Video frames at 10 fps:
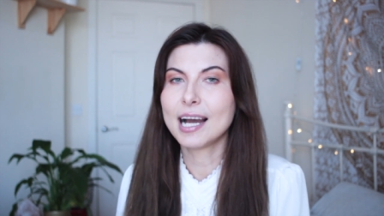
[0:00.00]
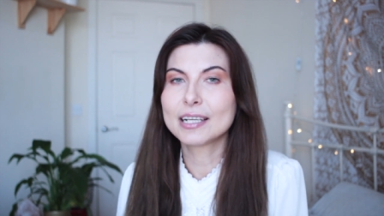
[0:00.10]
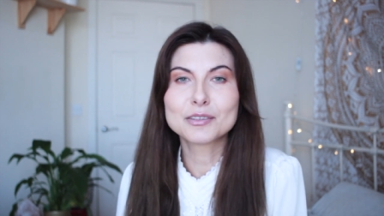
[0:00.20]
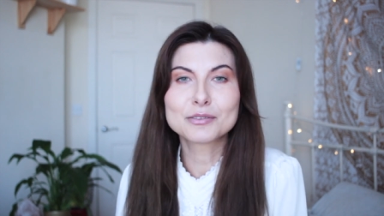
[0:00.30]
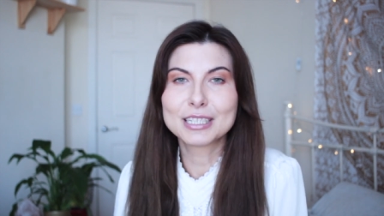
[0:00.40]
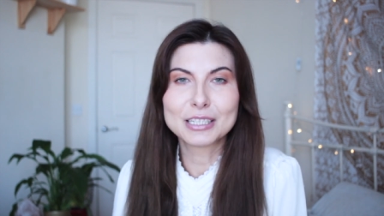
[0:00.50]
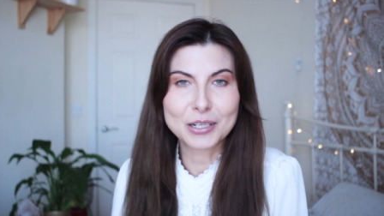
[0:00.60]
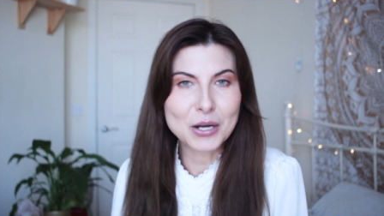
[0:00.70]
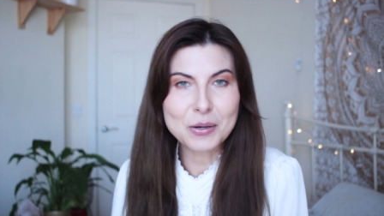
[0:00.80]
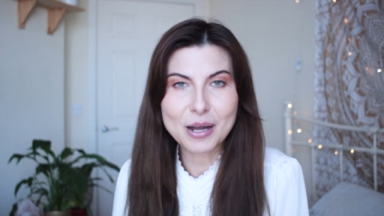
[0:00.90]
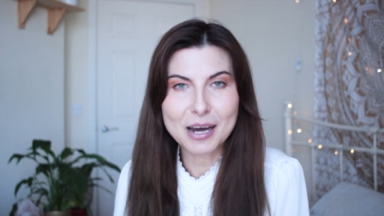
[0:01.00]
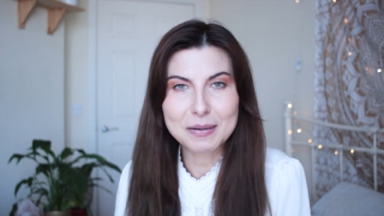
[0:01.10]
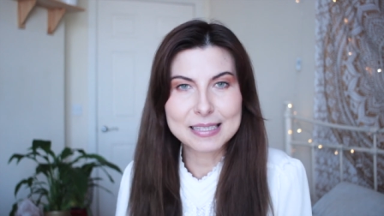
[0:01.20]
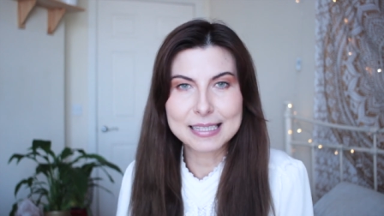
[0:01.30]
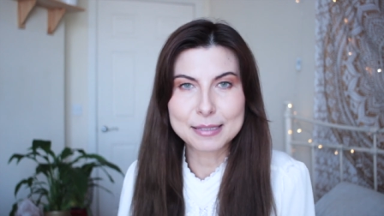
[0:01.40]
I don't really know
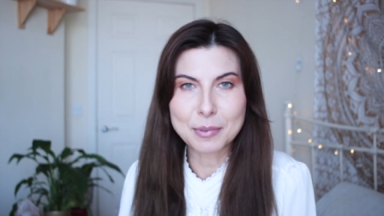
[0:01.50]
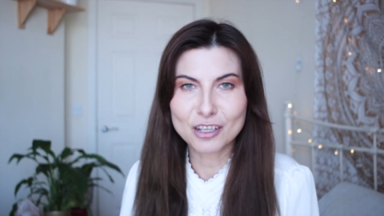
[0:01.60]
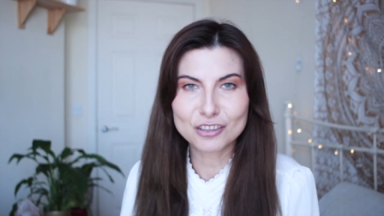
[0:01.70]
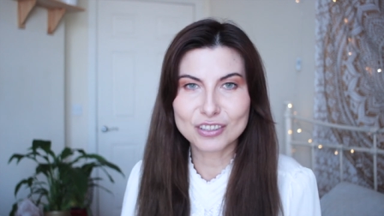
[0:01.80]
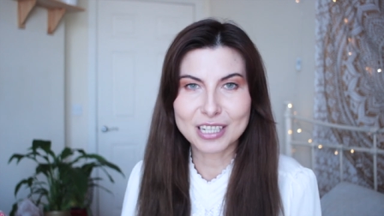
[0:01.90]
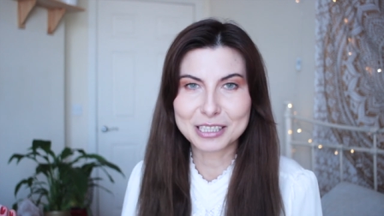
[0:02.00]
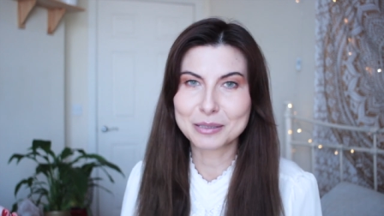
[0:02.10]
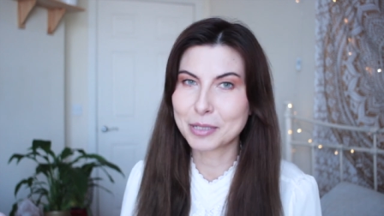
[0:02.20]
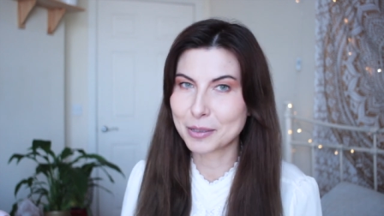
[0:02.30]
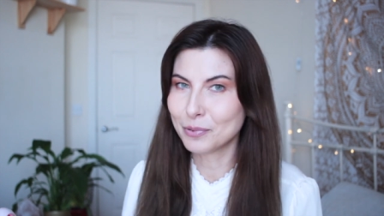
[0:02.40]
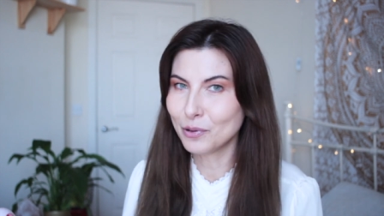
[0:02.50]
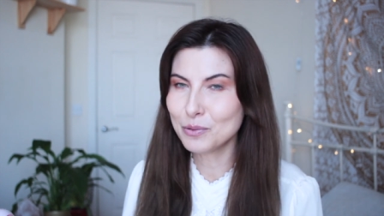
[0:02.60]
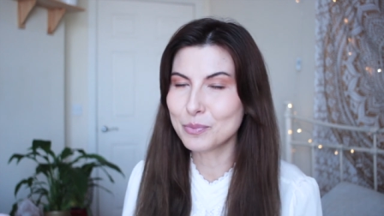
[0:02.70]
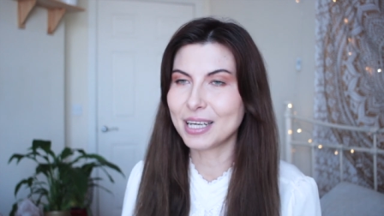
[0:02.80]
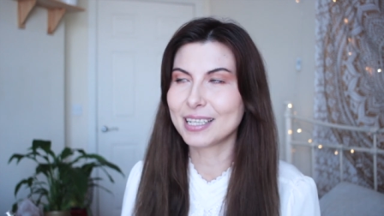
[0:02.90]
how it smells on other
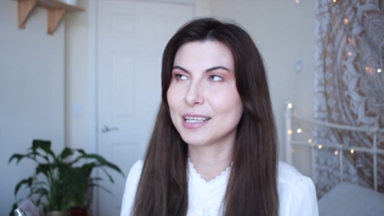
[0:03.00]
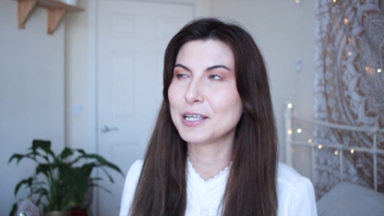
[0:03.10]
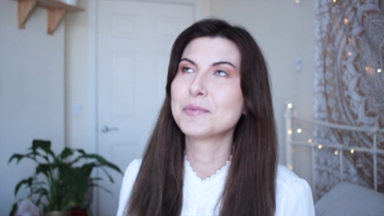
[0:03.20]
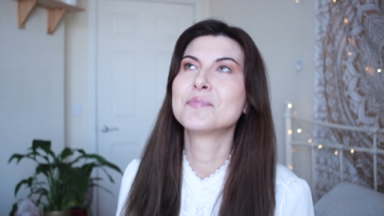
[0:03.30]
people, but